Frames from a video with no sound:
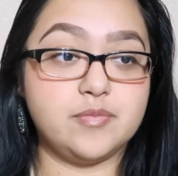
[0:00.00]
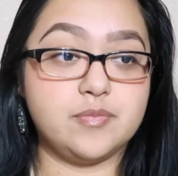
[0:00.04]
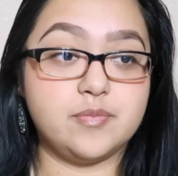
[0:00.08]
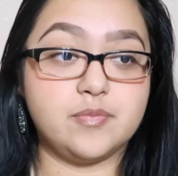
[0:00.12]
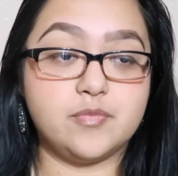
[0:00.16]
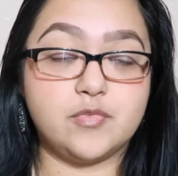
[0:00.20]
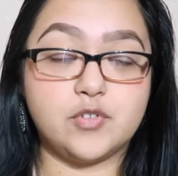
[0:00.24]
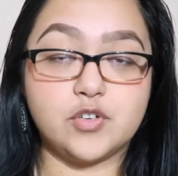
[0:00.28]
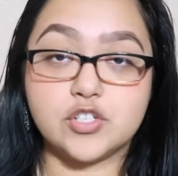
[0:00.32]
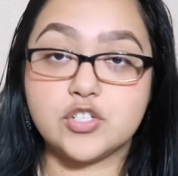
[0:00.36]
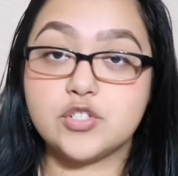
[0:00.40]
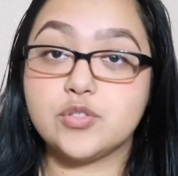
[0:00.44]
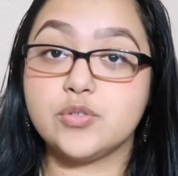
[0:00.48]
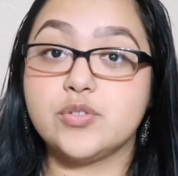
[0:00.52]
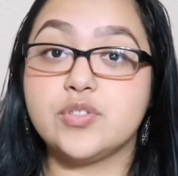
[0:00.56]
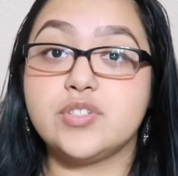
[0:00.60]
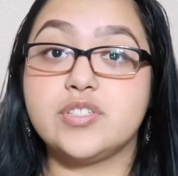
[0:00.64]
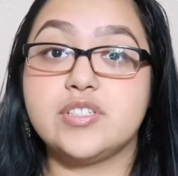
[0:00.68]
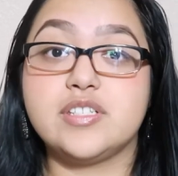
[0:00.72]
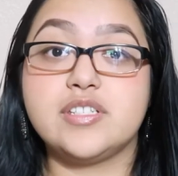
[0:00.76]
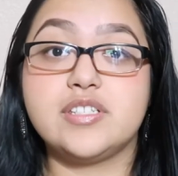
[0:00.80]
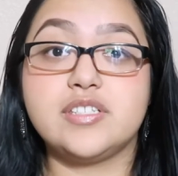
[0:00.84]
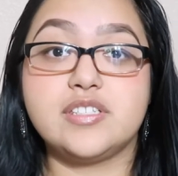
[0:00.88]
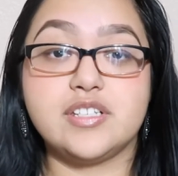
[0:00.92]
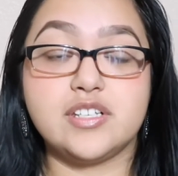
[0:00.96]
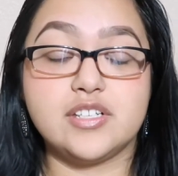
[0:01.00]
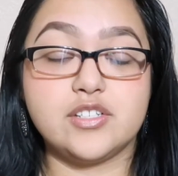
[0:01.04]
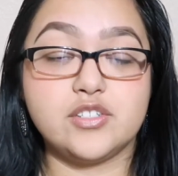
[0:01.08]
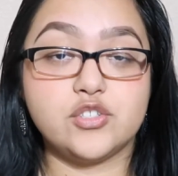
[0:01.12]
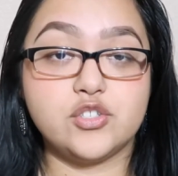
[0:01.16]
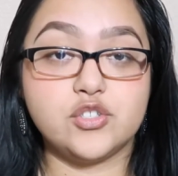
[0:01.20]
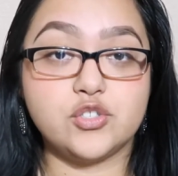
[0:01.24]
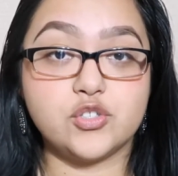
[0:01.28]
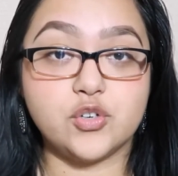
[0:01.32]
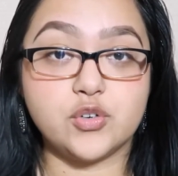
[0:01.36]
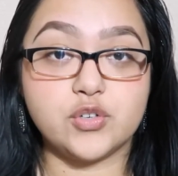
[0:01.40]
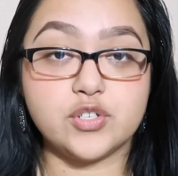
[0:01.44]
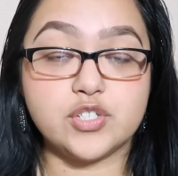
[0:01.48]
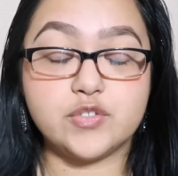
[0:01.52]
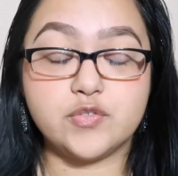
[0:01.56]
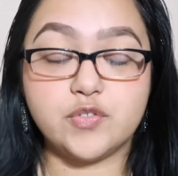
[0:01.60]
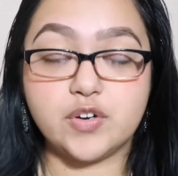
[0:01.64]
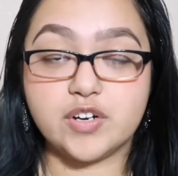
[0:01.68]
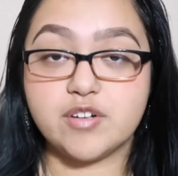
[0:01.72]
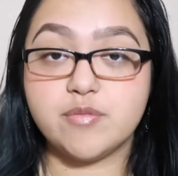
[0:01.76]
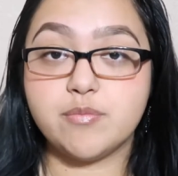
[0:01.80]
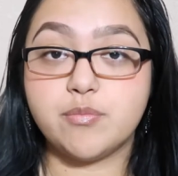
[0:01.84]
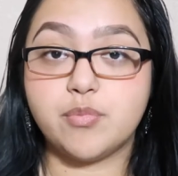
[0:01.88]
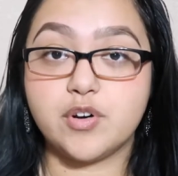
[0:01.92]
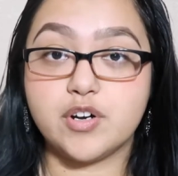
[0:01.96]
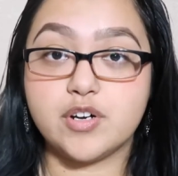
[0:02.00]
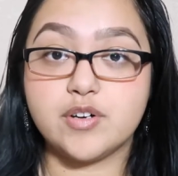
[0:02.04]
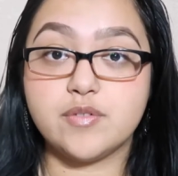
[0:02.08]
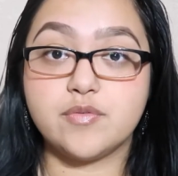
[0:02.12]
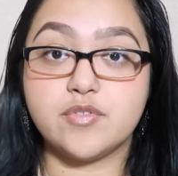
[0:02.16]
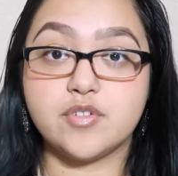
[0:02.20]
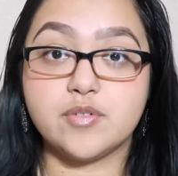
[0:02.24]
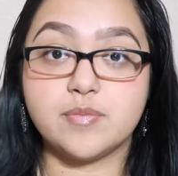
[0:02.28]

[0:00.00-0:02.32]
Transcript: virtual assistant. So it's very important